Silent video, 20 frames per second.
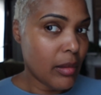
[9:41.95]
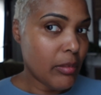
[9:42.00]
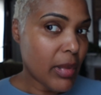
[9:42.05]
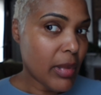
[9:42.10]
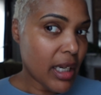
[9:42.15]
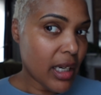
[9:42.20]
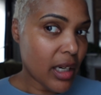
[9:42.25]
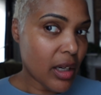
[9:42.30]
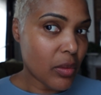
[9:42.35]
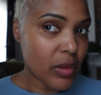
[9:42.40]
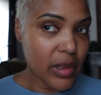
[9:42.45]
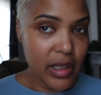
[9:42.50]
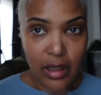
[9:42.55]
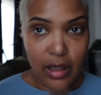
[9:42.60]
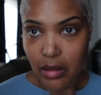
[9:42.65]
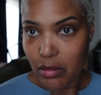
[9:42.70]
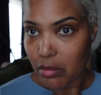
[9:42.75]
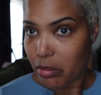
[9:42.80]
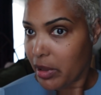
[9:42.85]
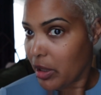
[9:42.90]
My hair was a
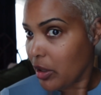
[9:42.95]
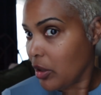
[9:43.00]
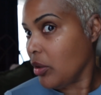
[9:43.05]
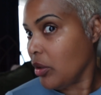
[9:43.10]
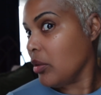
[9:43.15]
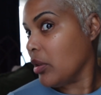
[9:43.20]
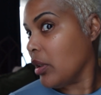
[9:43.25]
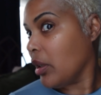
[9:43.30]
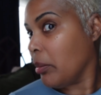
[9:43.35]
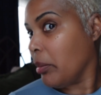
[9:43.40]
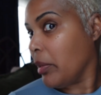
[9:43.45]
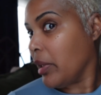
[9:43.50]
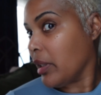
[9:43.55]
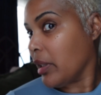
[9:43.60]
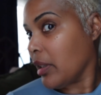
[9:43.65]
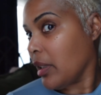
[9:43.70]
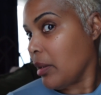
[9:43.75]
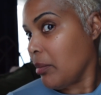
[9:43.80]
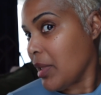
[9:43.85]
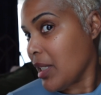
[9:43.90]
little bit cuter,
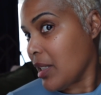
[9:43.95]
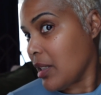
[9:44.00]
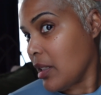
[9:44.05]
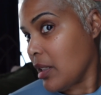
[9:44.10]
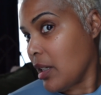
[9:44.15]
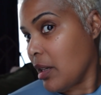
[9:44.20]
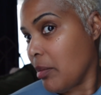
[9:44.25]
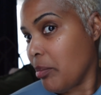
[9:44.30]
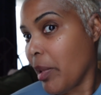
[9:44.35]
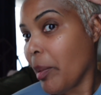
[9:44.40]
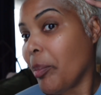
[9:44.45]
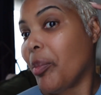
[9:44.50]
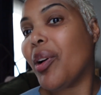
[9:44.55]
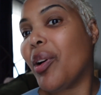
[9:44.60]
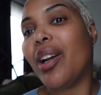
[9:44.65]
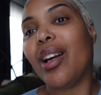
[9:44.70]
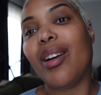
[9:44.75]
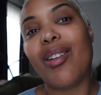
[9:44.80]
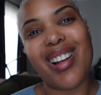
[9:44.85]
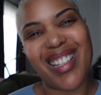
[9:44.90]
but I messed it up by
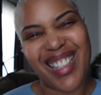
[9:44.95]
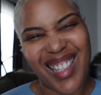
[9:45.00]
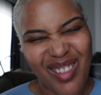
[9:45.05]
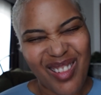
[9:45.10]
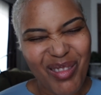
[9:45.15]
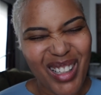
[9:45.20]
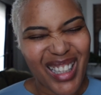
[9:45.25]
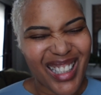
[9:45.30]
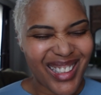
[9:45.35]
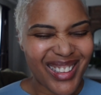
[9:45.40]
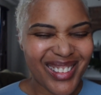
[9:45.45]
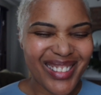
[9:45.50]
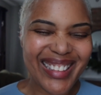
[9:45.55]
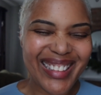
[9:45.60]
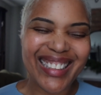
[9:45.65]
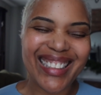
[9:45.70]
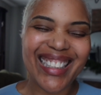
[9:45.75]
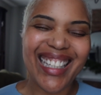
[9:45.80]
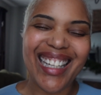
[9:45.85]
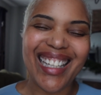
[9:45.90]
putting on some clothes.